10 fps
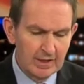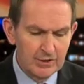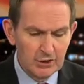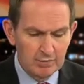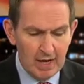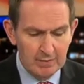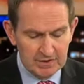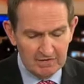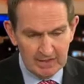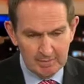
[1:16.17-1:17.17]
Newspapers
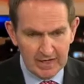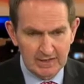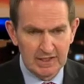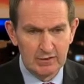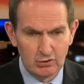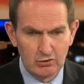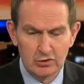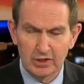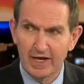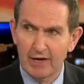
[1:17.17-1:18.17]
have hit back and said, look, well,
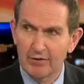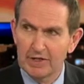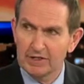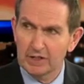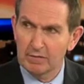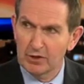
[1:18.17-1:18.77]
look at our readership.